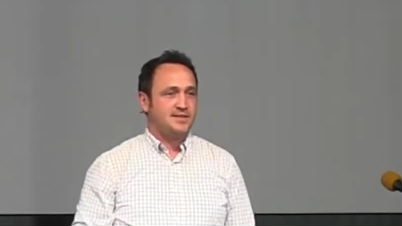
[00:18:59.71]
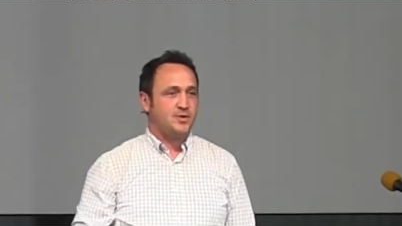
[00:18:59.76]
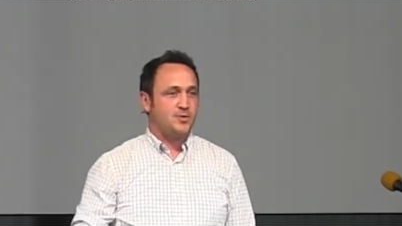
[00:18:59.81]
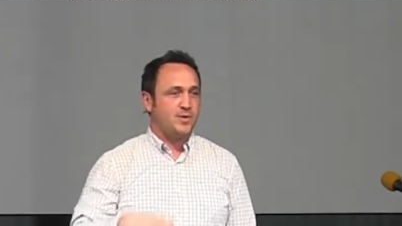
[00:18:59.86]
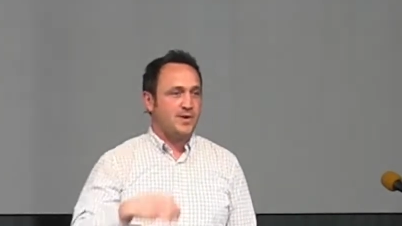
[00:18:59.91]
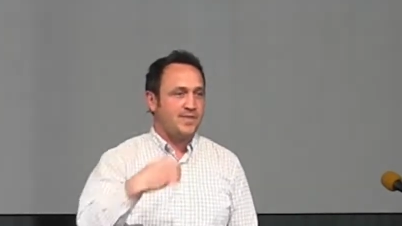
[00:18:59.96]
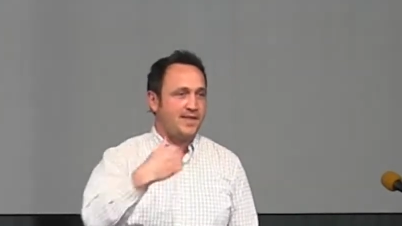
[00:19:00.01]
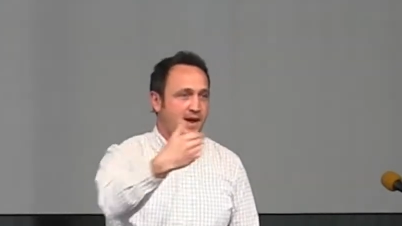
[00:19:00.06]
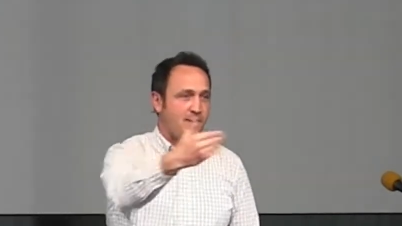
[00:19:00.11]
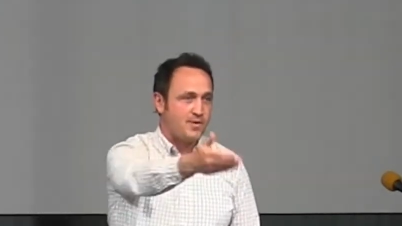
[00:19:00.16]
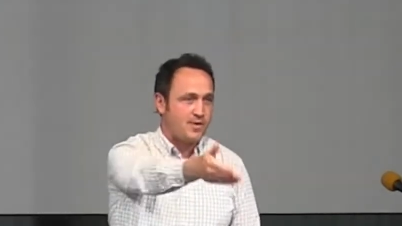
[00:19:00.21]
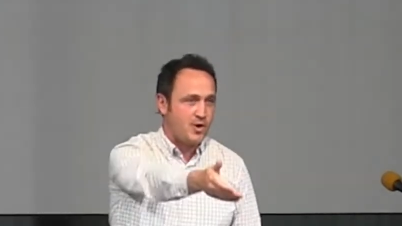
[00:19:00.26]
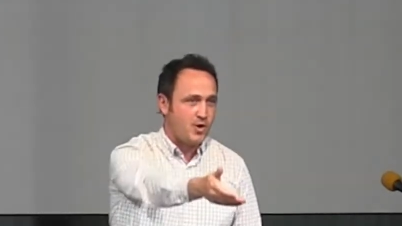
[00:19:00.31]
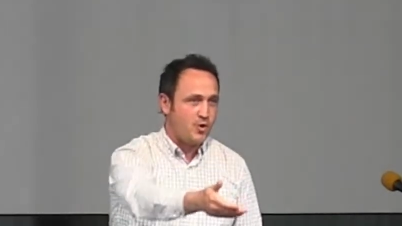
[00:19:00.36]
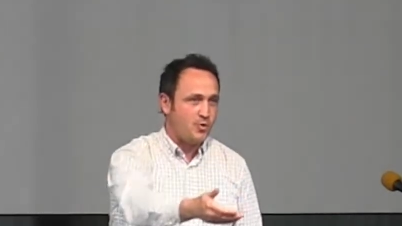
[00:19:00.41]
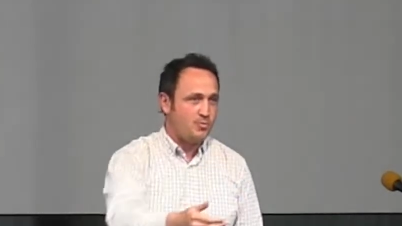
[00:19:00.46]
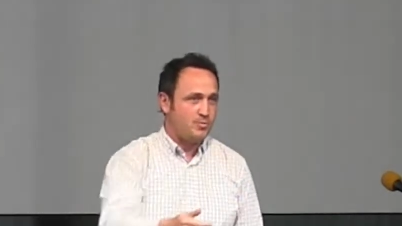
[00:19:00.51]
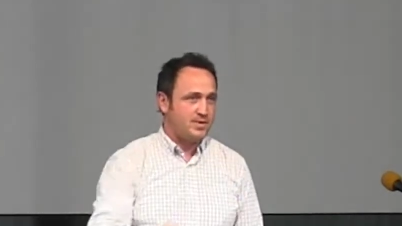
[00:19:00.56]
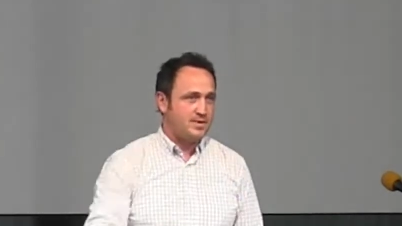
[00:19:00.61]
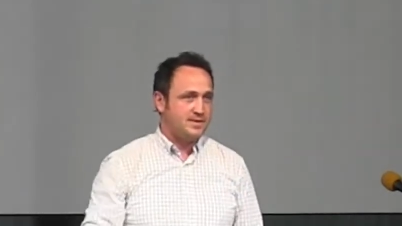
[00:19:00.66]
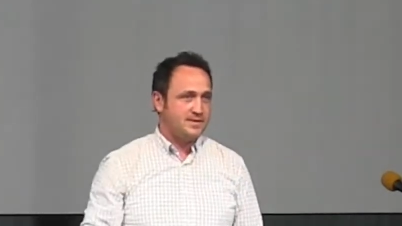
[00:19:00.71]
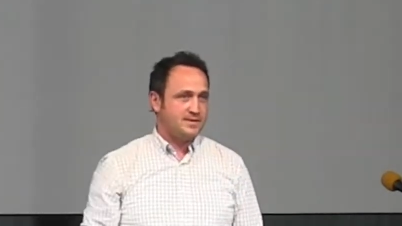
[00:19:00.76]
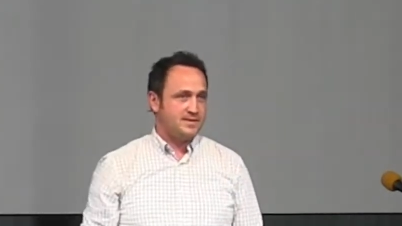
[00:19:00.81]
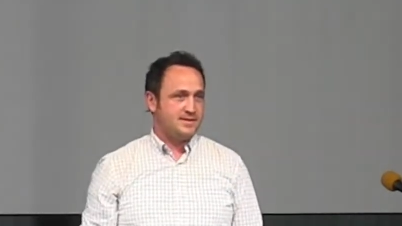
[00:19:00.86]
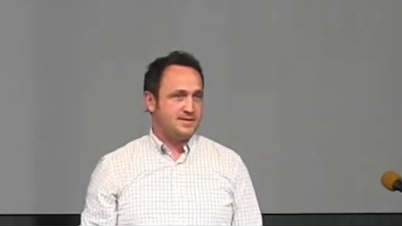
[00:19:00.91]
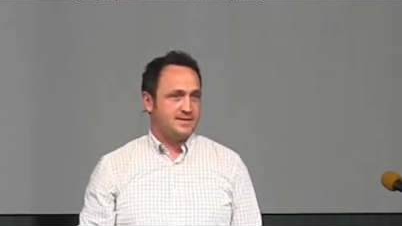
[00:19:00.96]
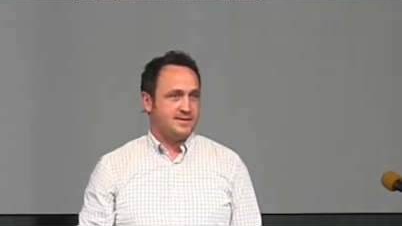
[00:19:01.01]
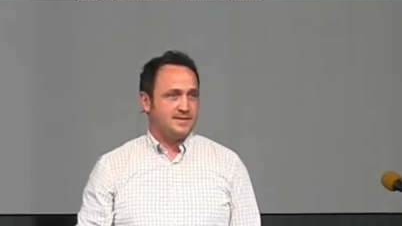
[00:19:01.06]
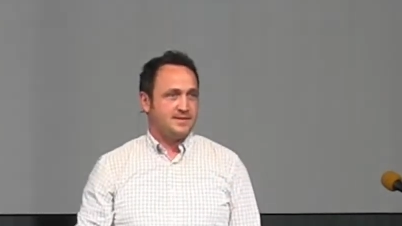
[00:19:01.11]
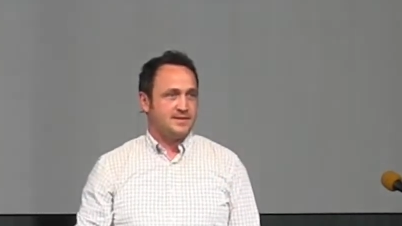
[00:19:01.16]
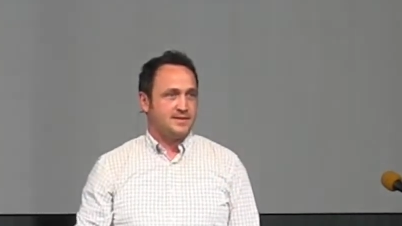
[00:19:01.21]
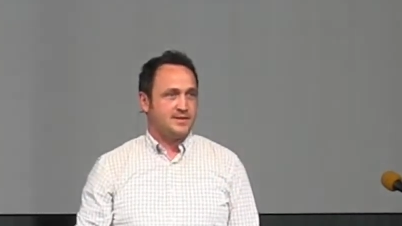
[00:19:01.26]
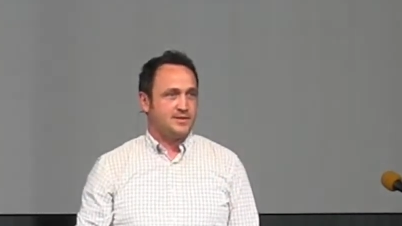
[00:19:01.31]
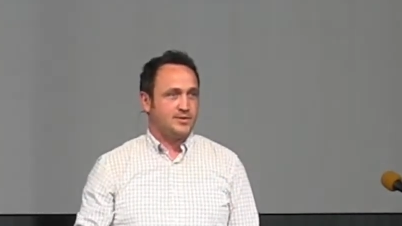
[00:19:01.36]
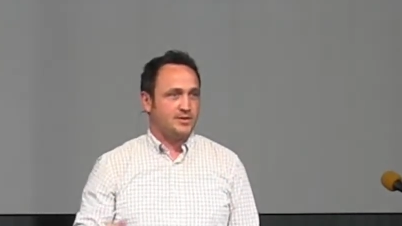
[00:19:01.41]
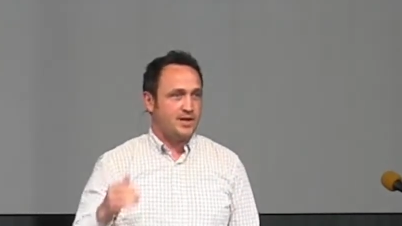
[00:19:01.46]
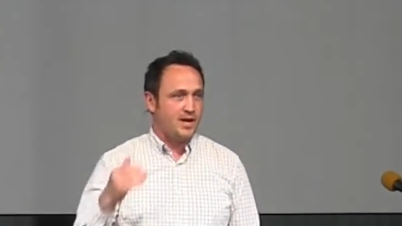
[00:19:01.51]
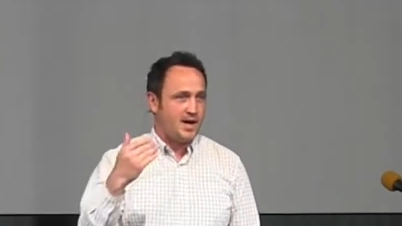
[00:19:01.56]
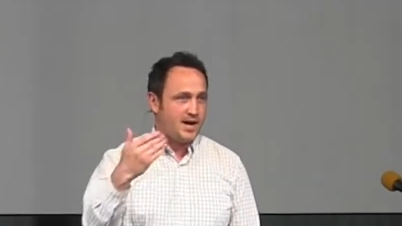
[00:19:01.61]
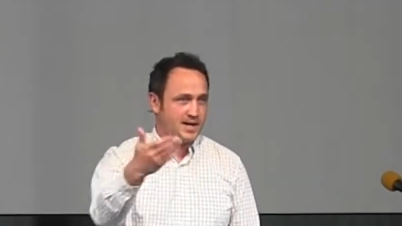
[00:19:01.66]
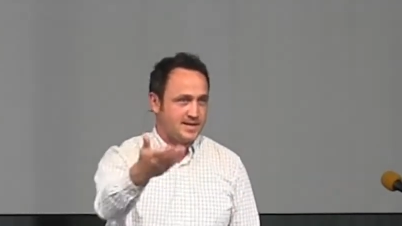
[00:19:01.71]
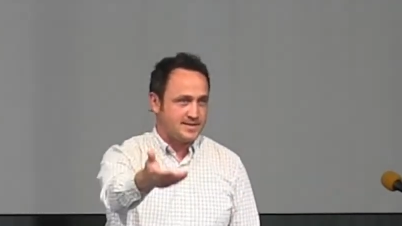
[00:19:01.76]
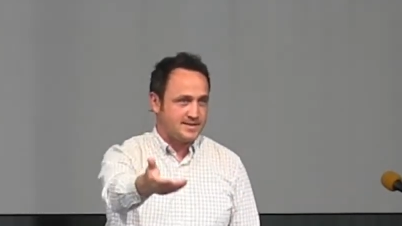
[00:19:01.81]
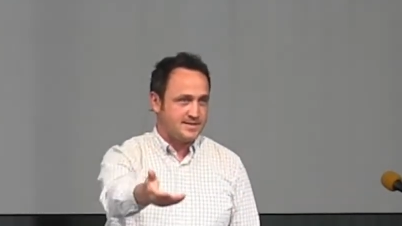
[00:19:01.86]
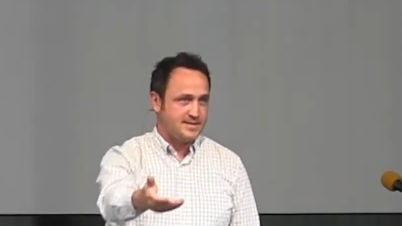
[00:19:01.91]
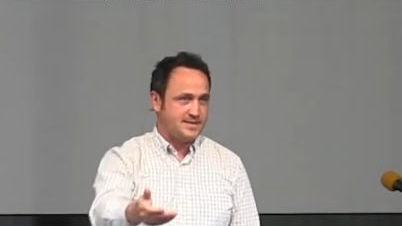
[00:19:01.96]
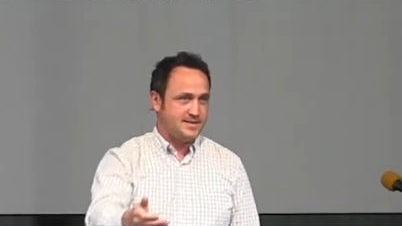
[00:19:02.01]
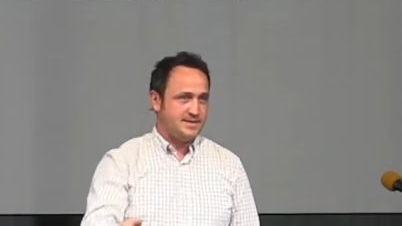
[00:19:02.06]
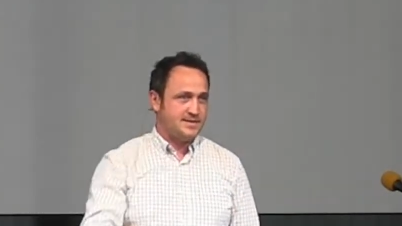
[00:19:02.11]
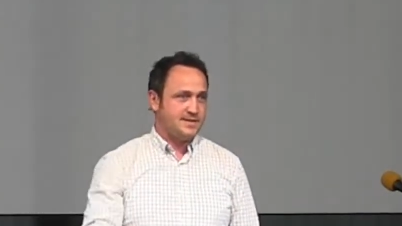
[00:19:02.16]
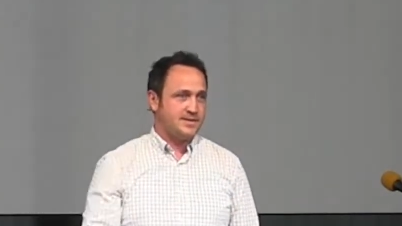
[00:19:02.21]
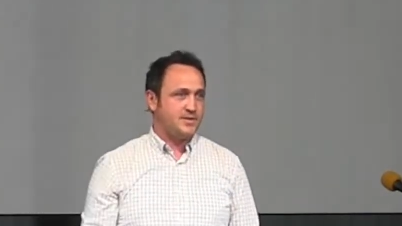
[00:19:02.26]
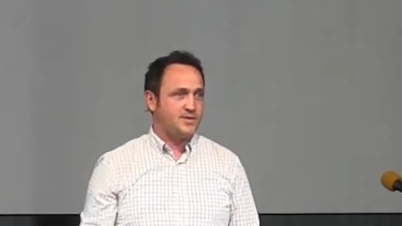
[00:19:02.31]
You're without hope, you're lost,